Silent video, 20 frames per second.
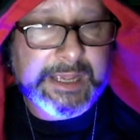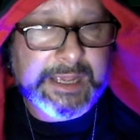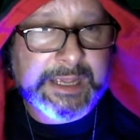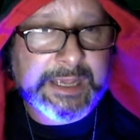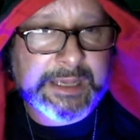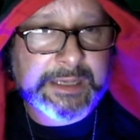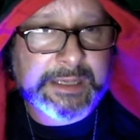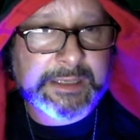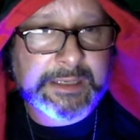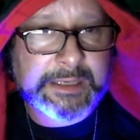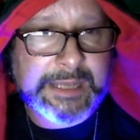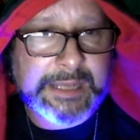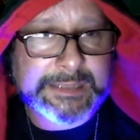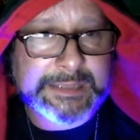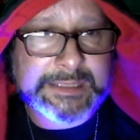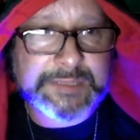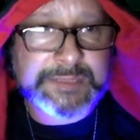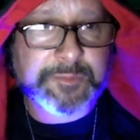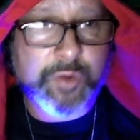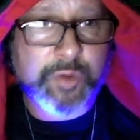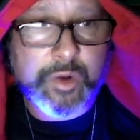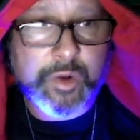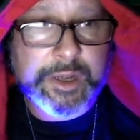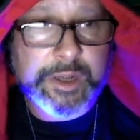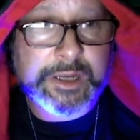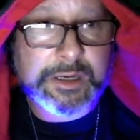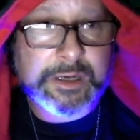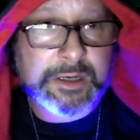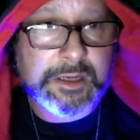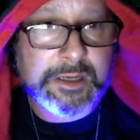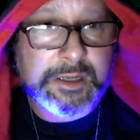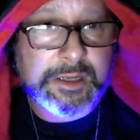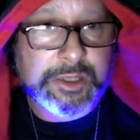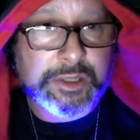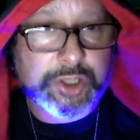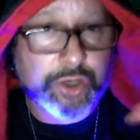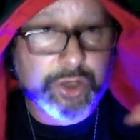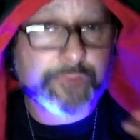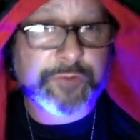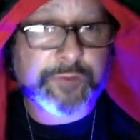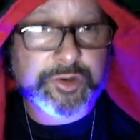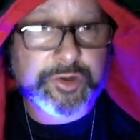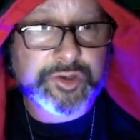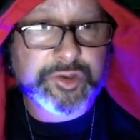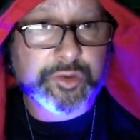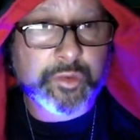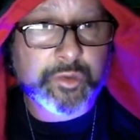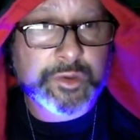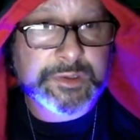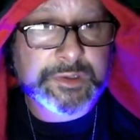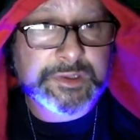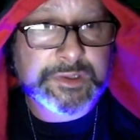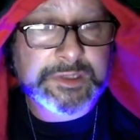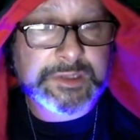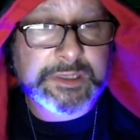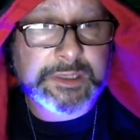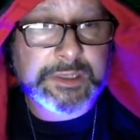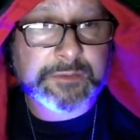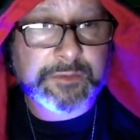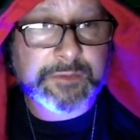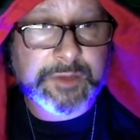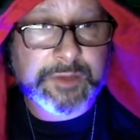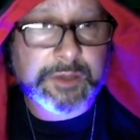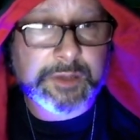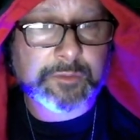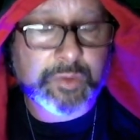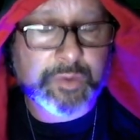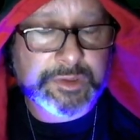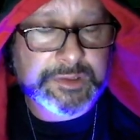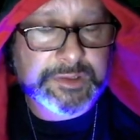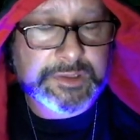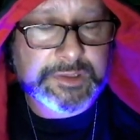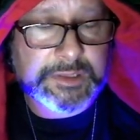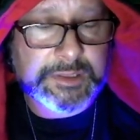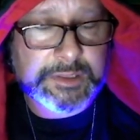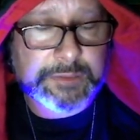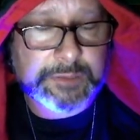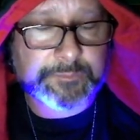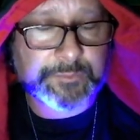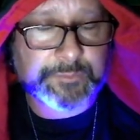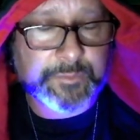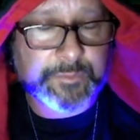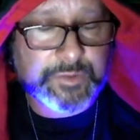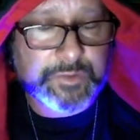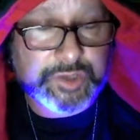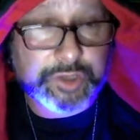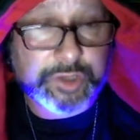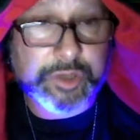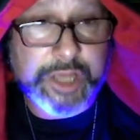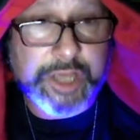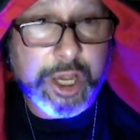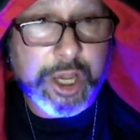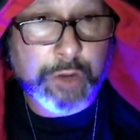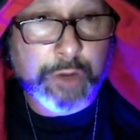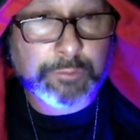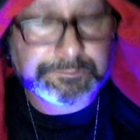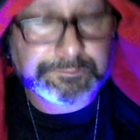And at this point, Universal was the studio